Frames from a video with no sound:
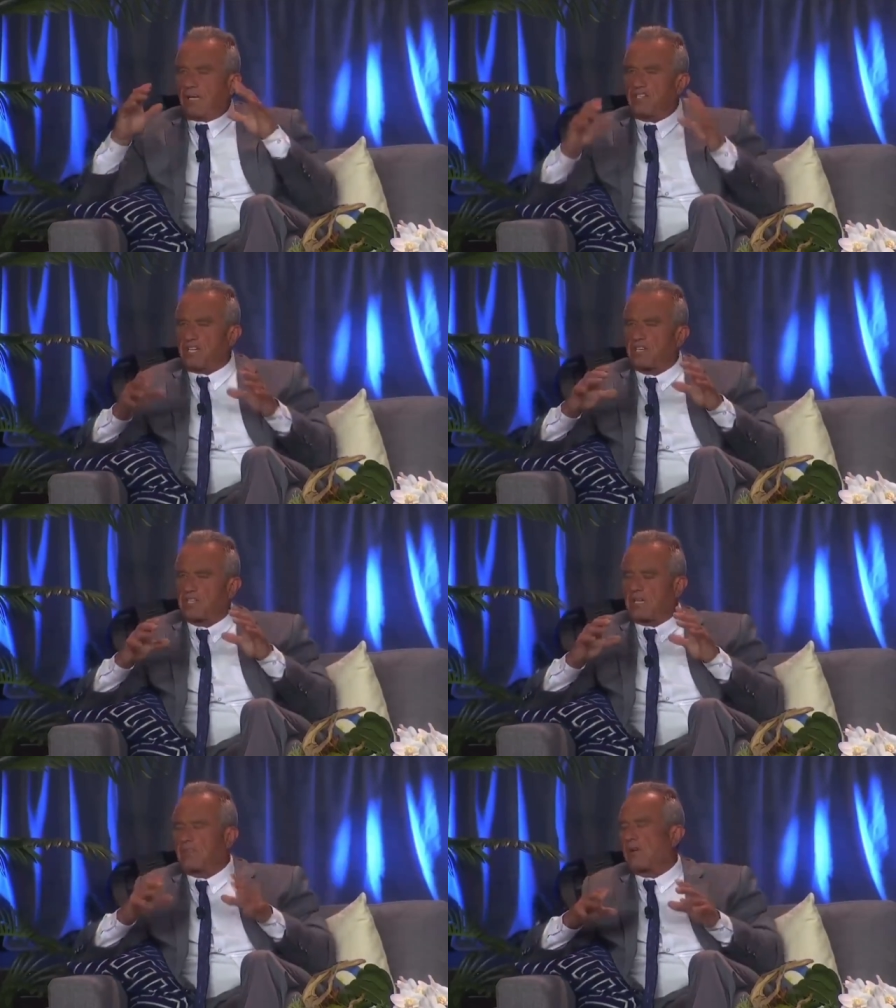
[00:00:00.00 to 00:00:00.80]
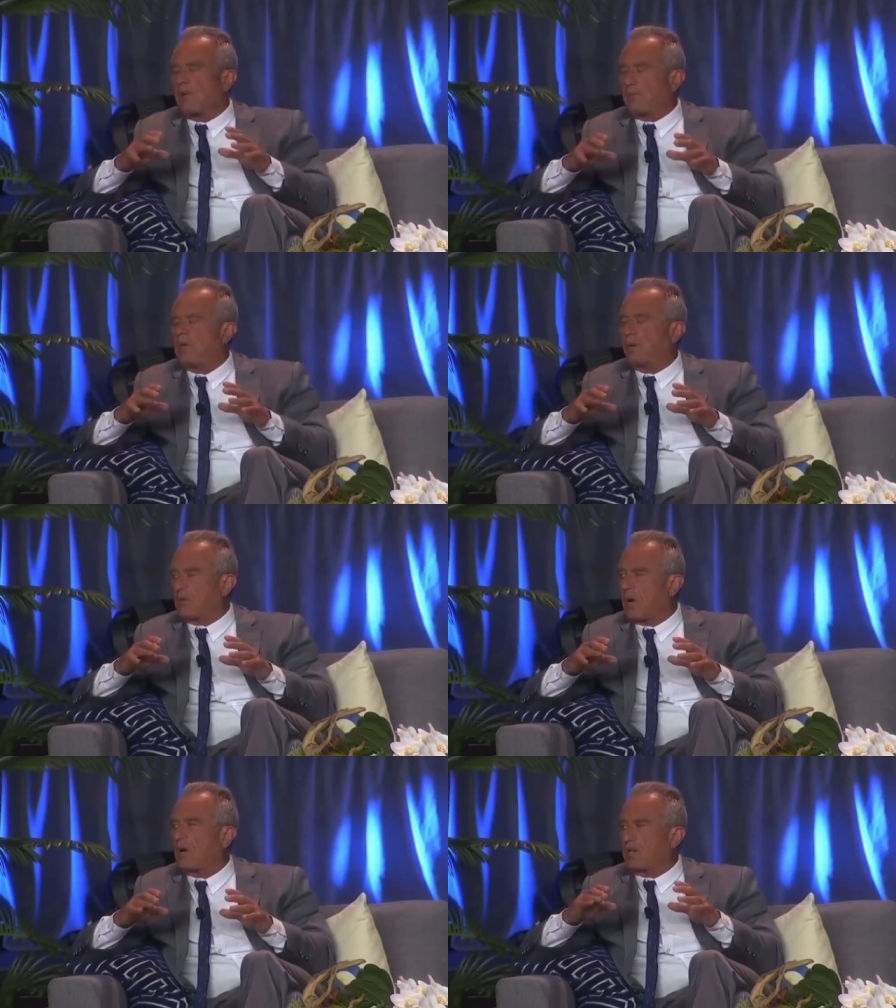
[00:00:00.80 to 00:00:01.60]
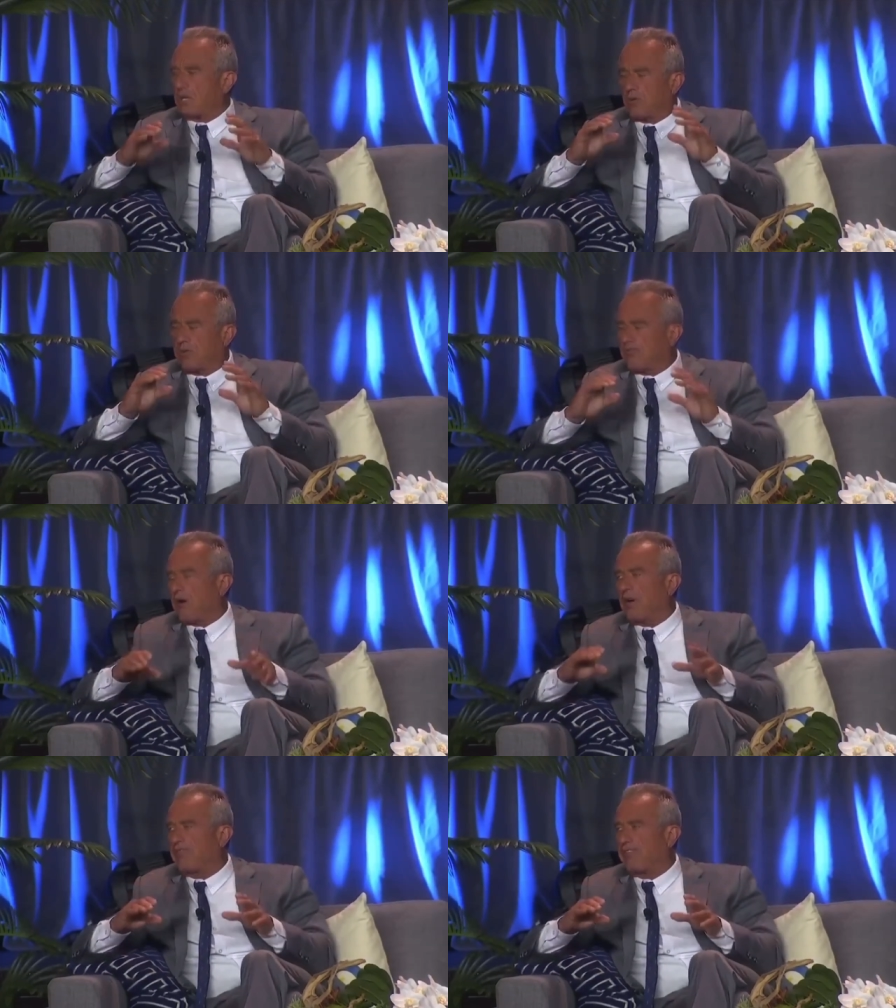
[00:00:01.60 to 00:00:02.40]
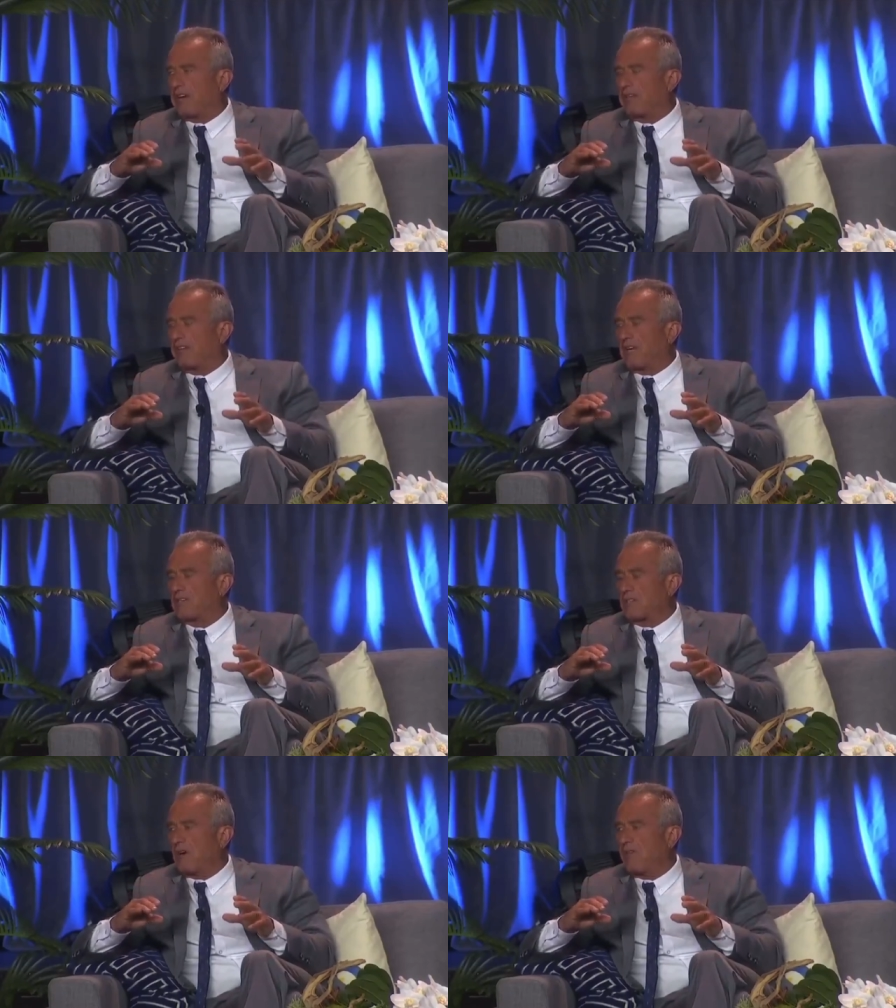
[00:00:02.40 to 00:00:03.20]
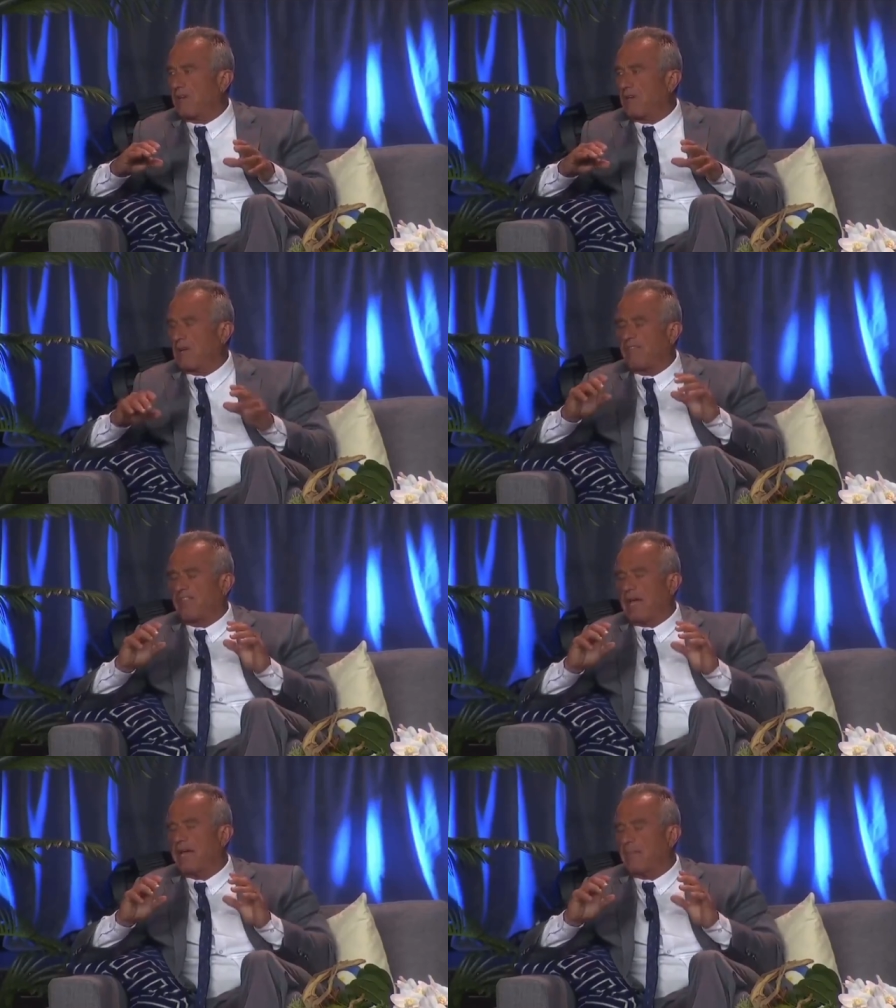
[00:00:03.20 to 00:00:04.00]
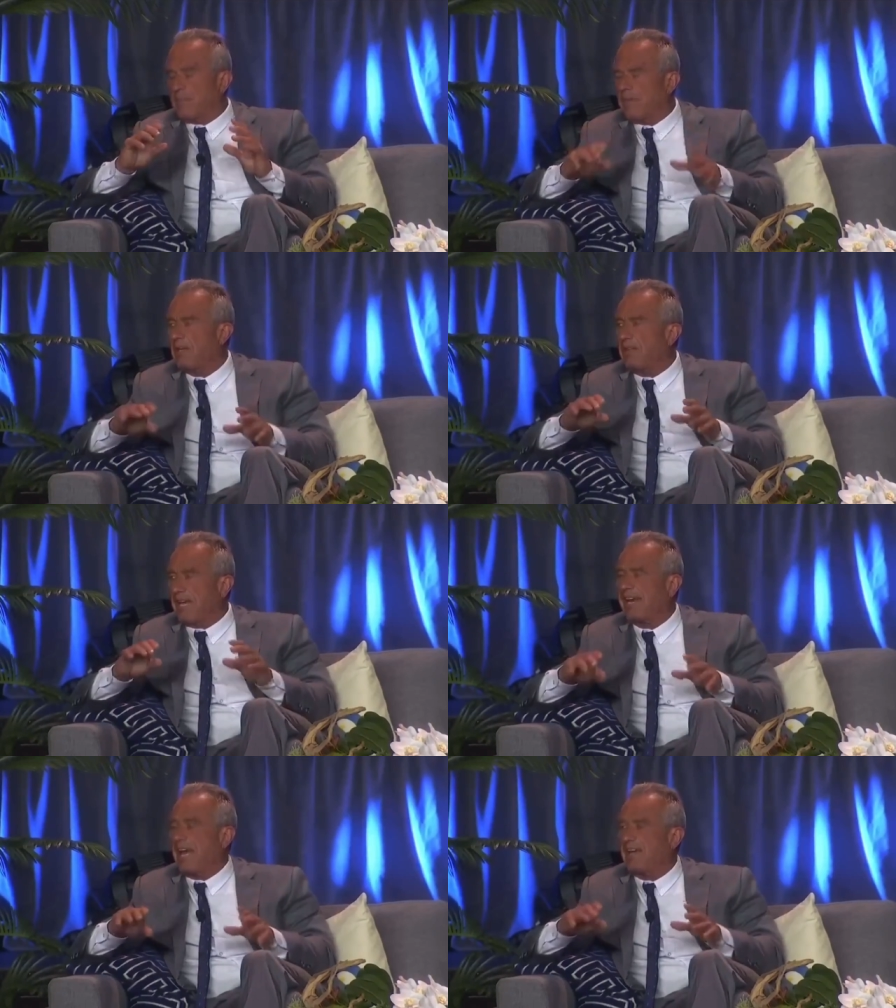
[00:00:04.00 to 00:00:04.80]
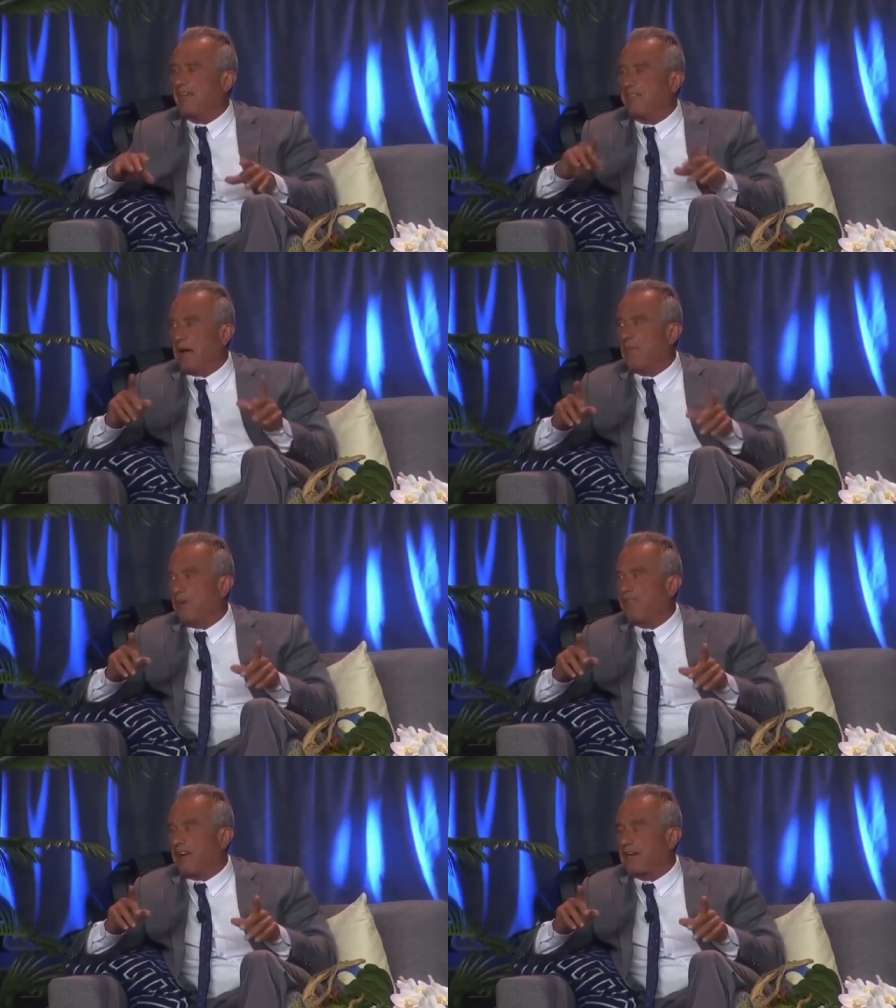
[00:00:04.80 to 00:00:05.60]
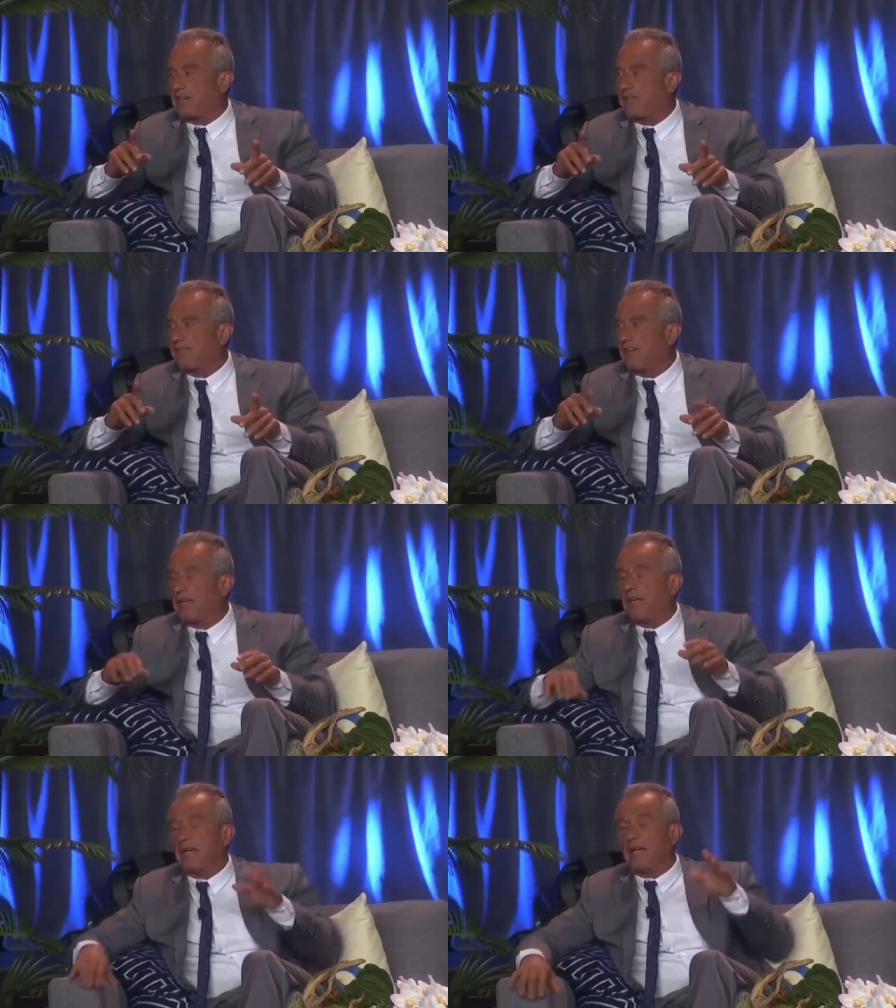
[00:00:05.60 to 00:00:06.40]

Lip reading: existing therapeutic drugs that were very effective against COVID, if they admitted that any of them were effective,